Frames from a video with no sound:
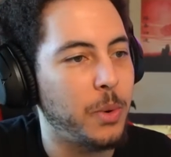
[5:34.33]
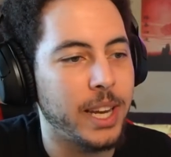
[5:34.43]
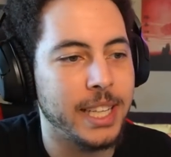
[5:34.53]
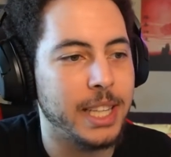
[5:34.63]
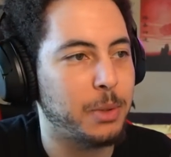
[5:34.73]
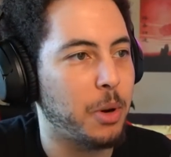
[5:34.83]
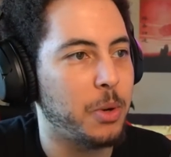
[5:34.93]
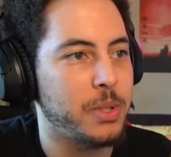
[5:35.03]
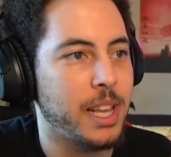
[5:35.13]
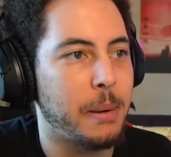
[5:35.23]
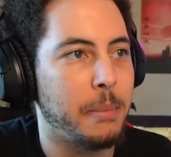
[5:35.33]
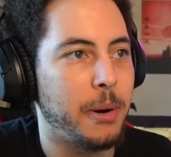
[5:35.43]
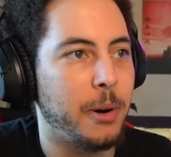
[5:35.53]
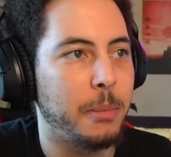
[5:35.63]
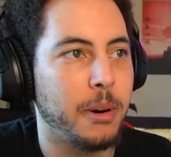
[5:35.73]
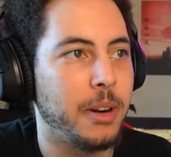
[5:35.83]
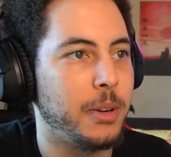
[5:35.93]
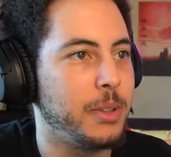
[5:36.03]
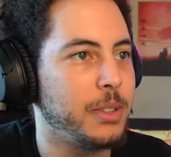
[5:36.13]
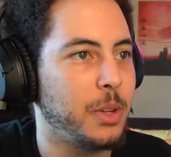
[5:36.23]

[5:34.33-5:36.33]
way he throws that ball, bro.